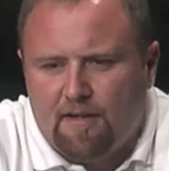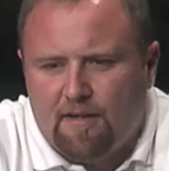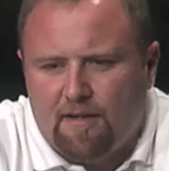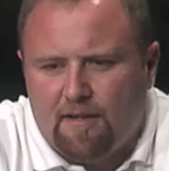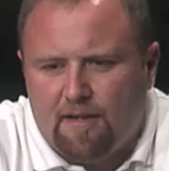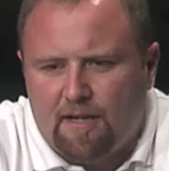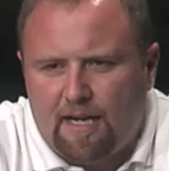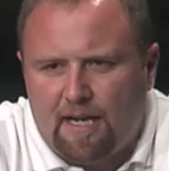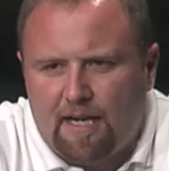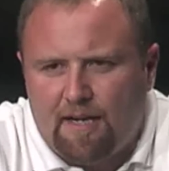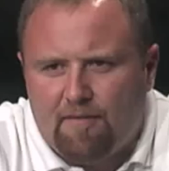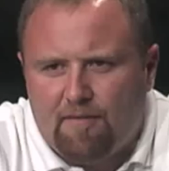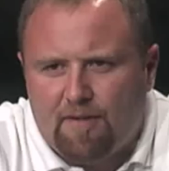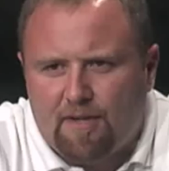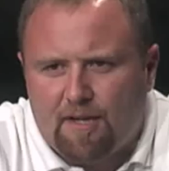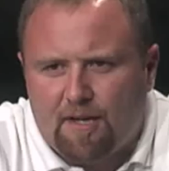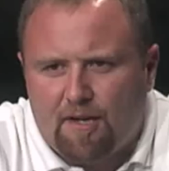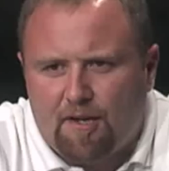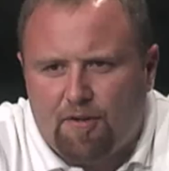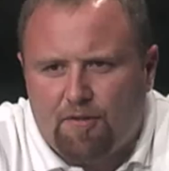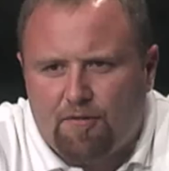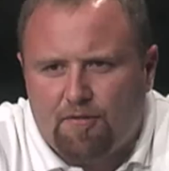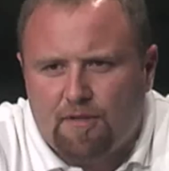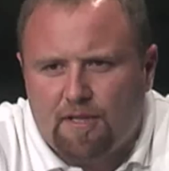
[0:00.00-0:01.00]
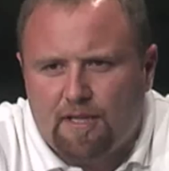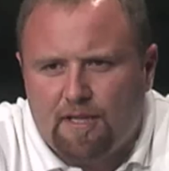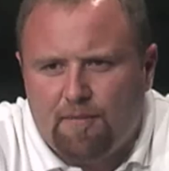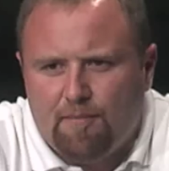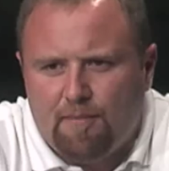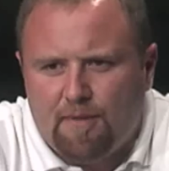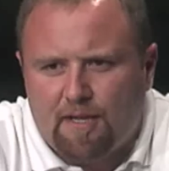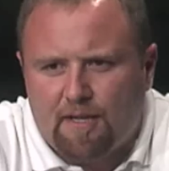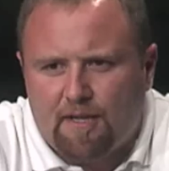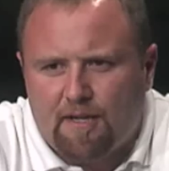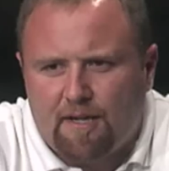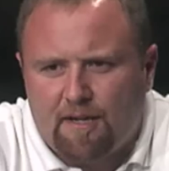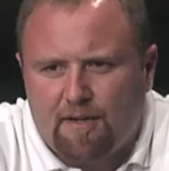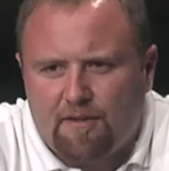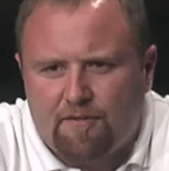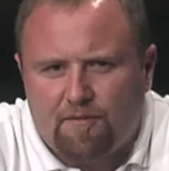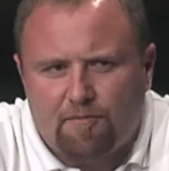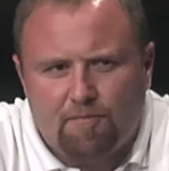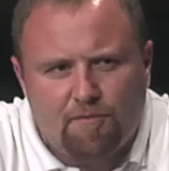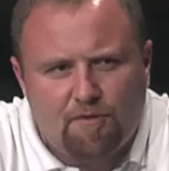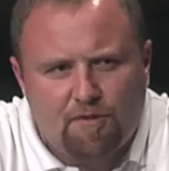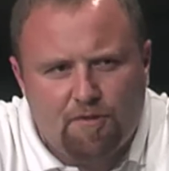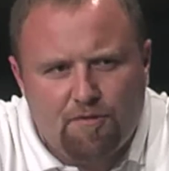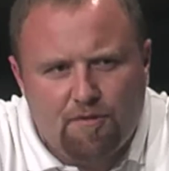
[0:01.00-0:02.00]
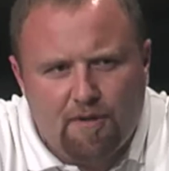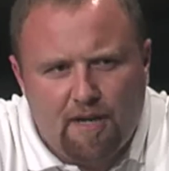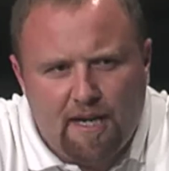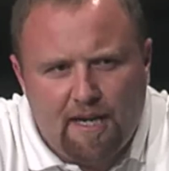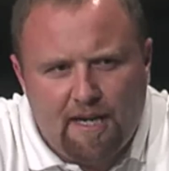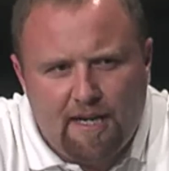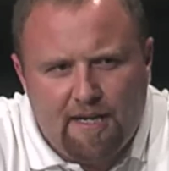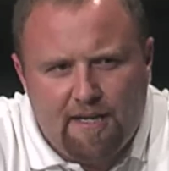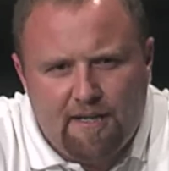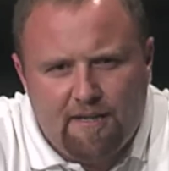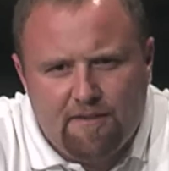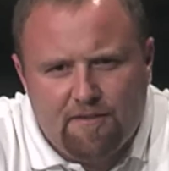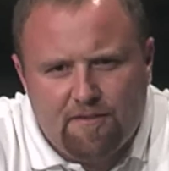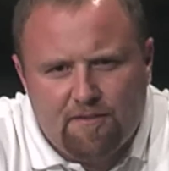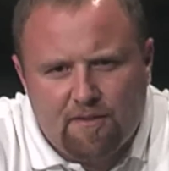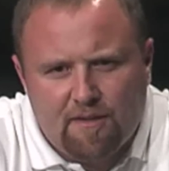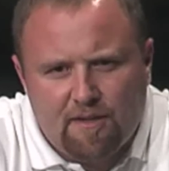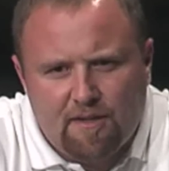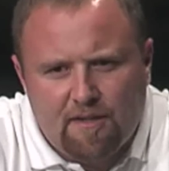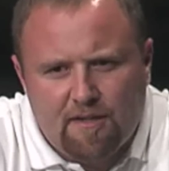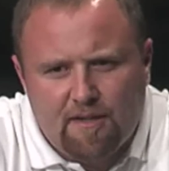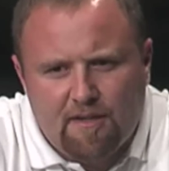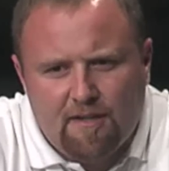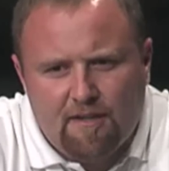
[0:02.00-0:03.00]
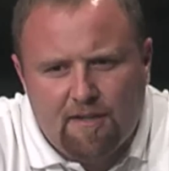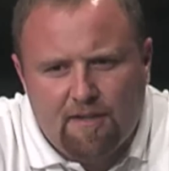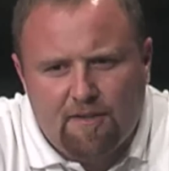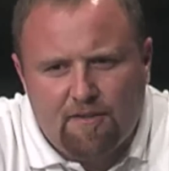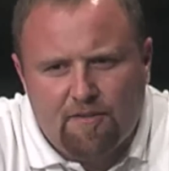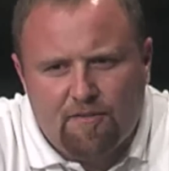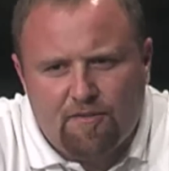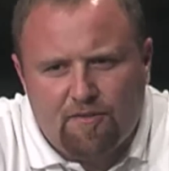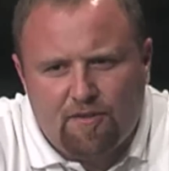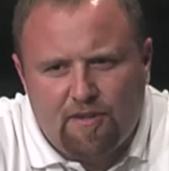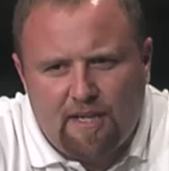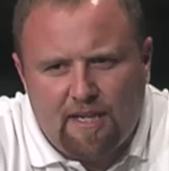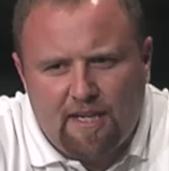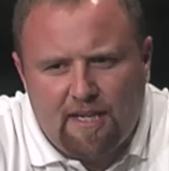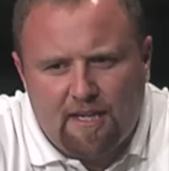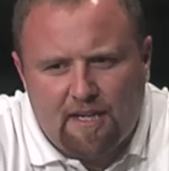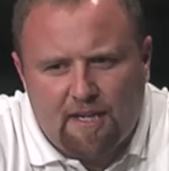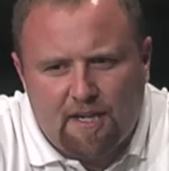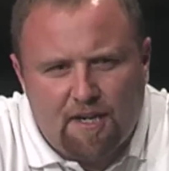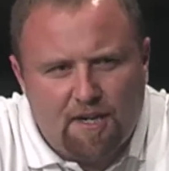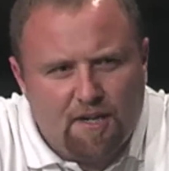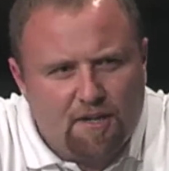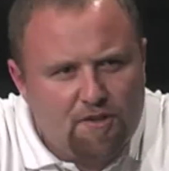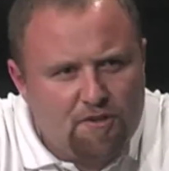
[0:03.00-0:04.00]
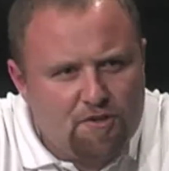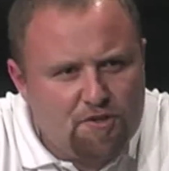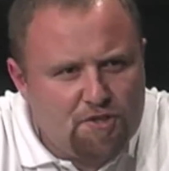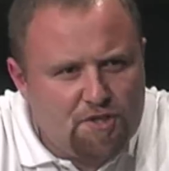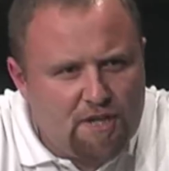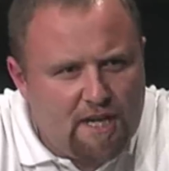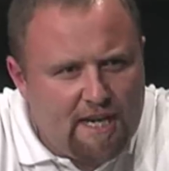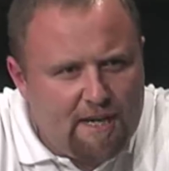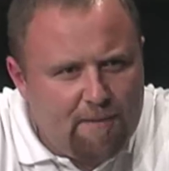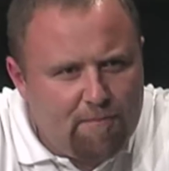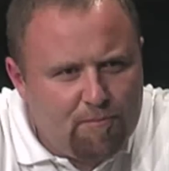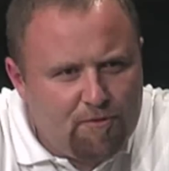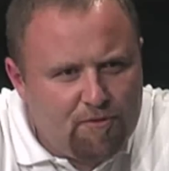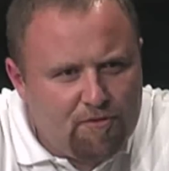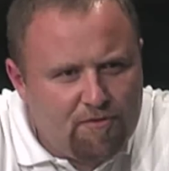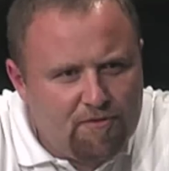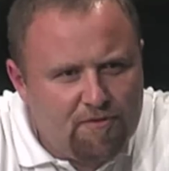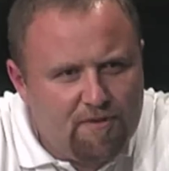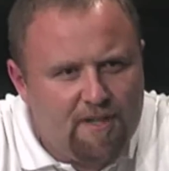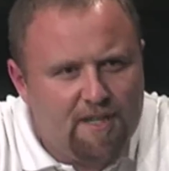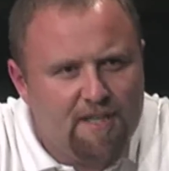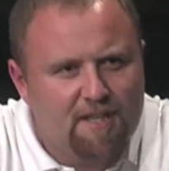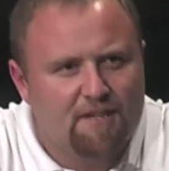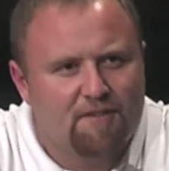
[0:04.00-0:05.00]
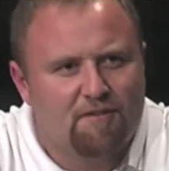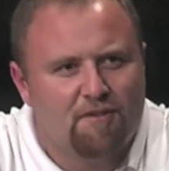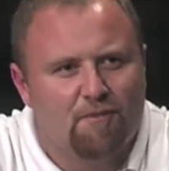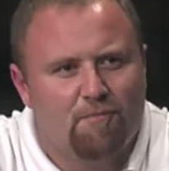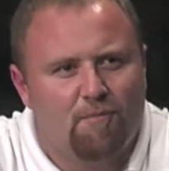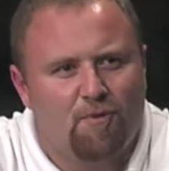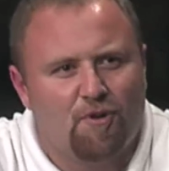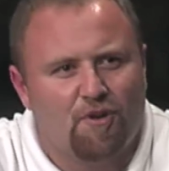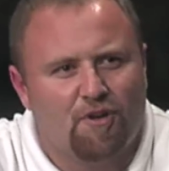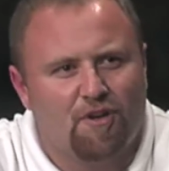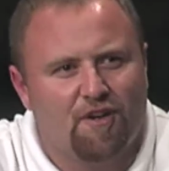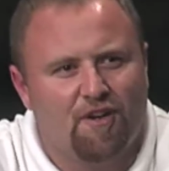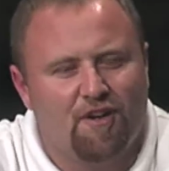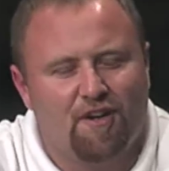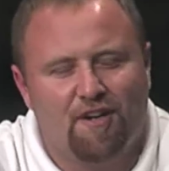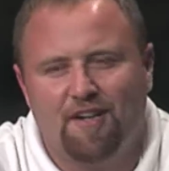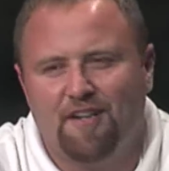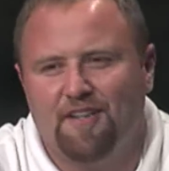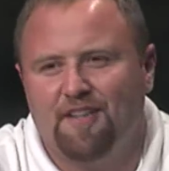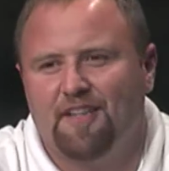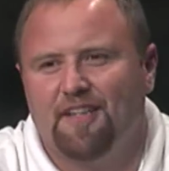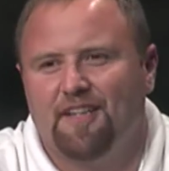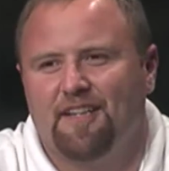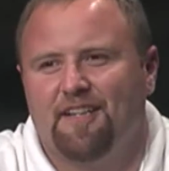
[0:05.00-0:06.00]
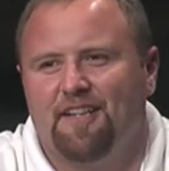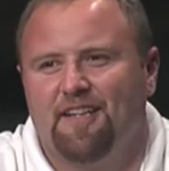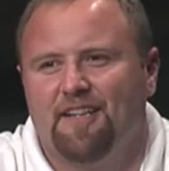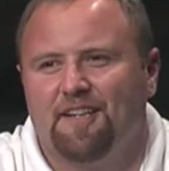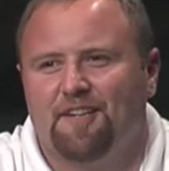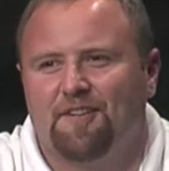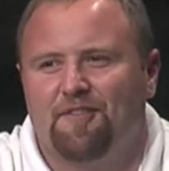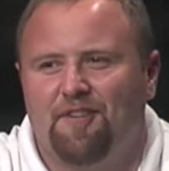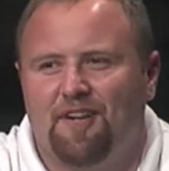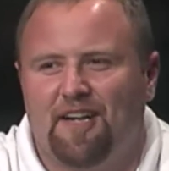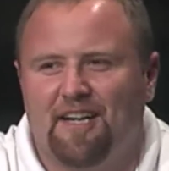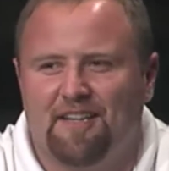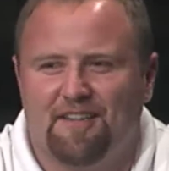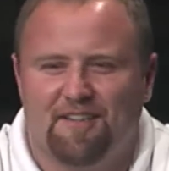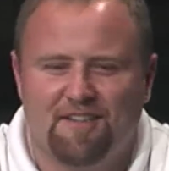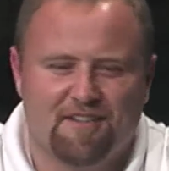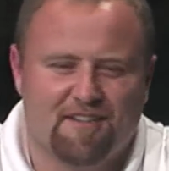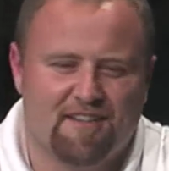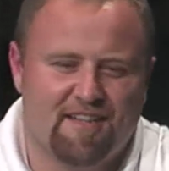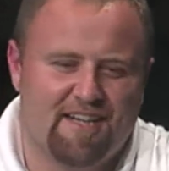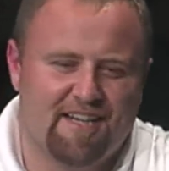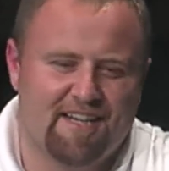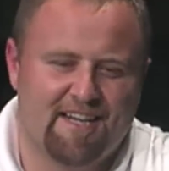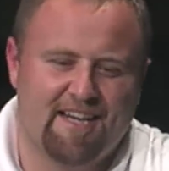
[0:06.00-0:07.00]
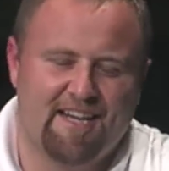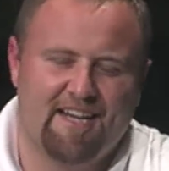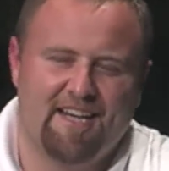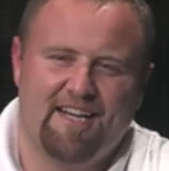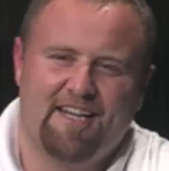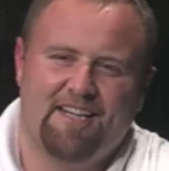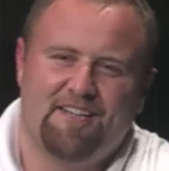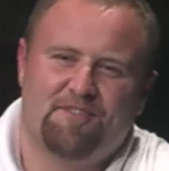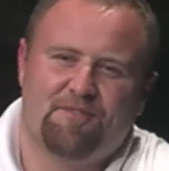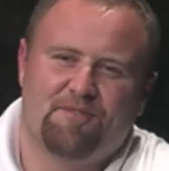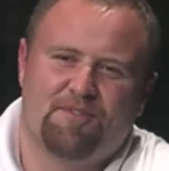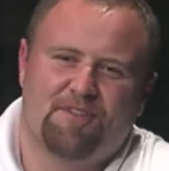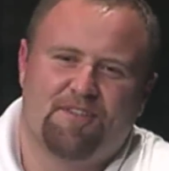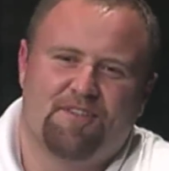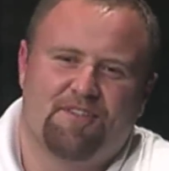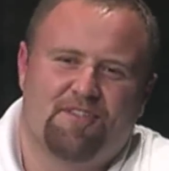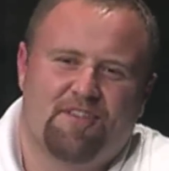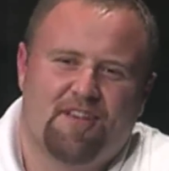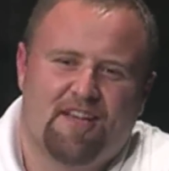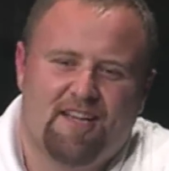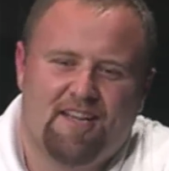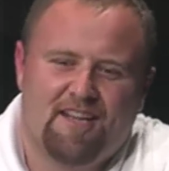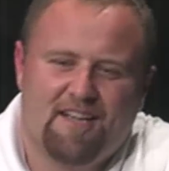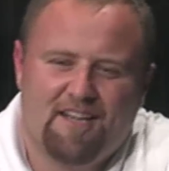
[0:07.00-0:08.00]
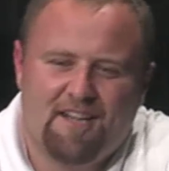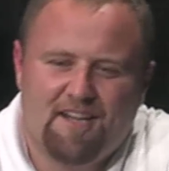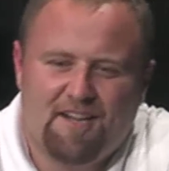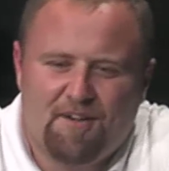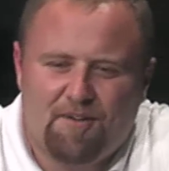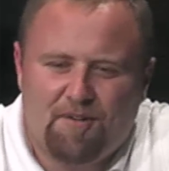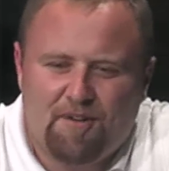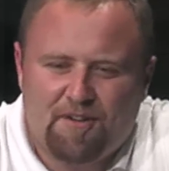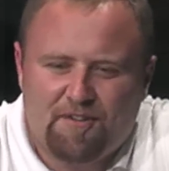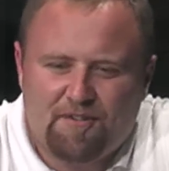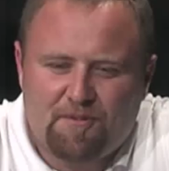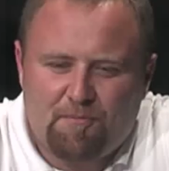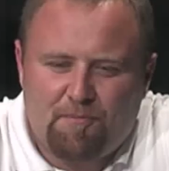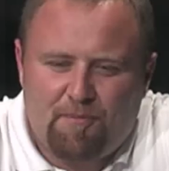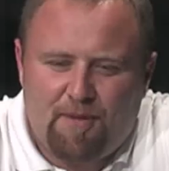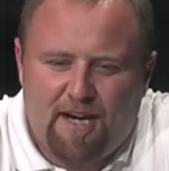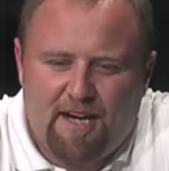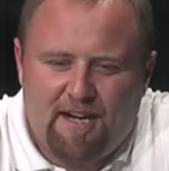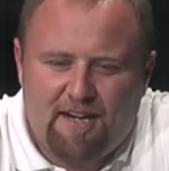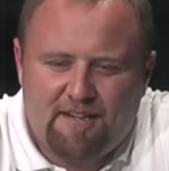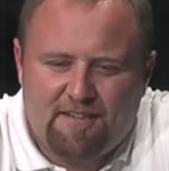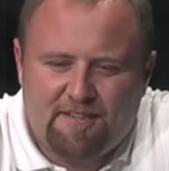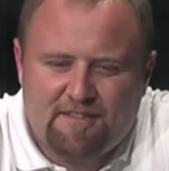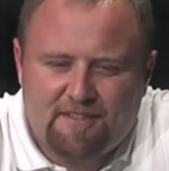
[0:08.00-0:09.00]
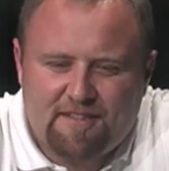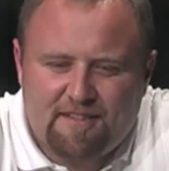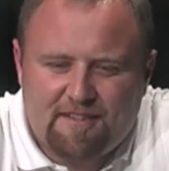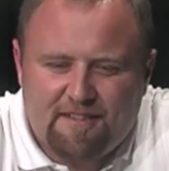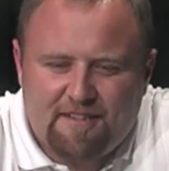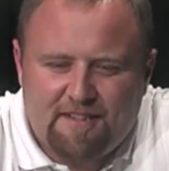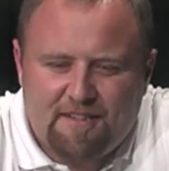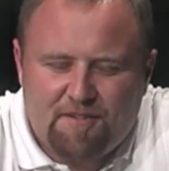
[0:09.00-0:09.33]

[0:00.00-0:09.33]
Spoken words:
Having only been accustomed to A's, seeing other shapes on the report card that didn't quite look like A's was embarrassing.